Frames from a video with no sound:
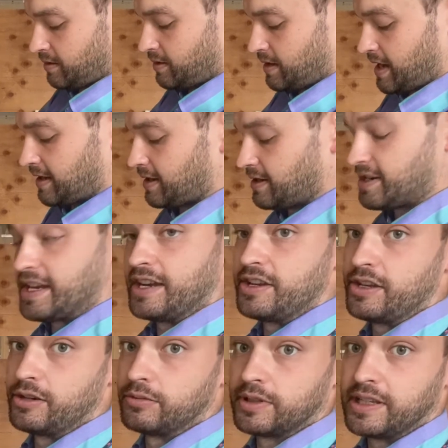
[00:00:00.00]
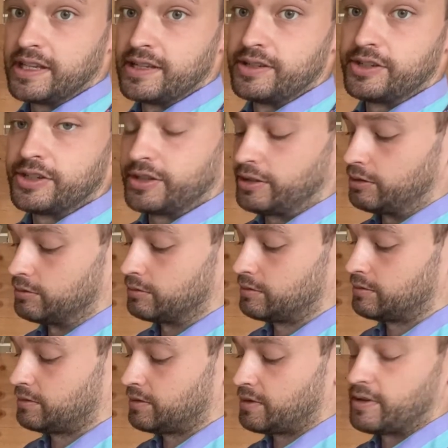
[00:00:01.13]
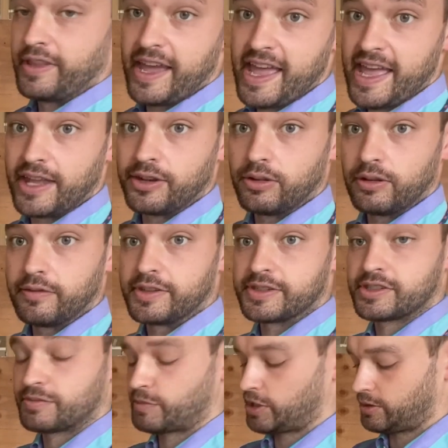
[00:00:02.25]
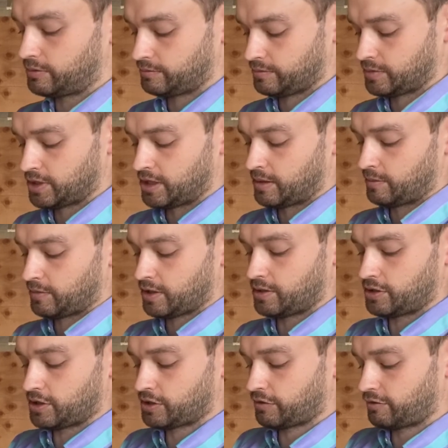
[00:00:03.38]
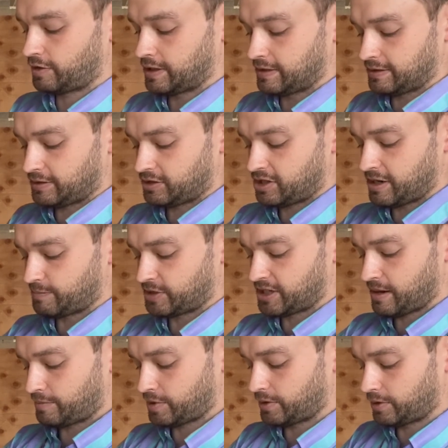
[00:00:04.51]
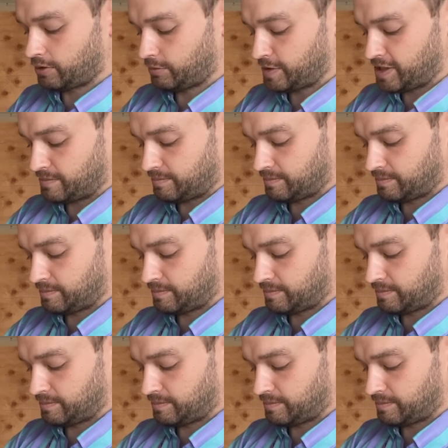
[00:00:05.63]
and continue into the handle of the spoon. I'm going to just free these chips up a little bit.